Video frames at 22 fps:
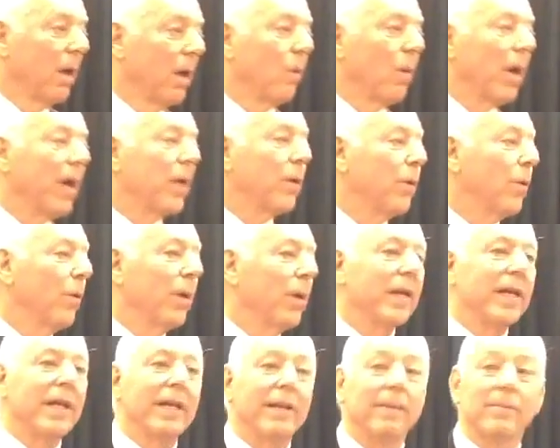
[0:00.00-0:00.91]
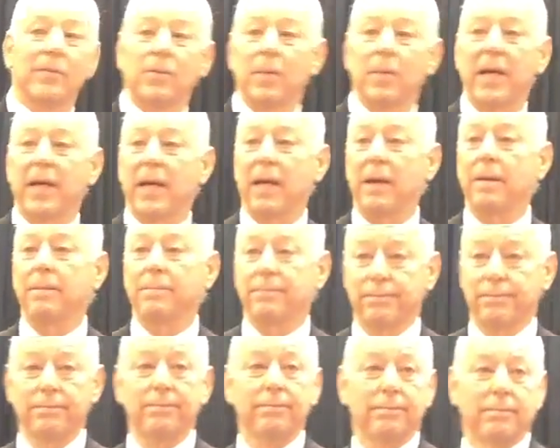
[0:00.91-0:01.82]
Why do we want to get them
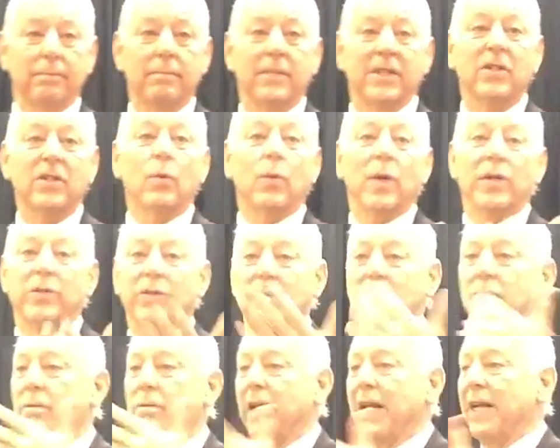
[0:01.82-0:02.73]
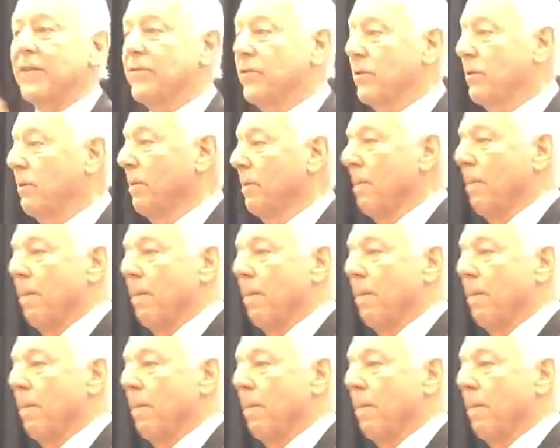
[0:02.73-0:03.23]
speaking? It's a question. Answer?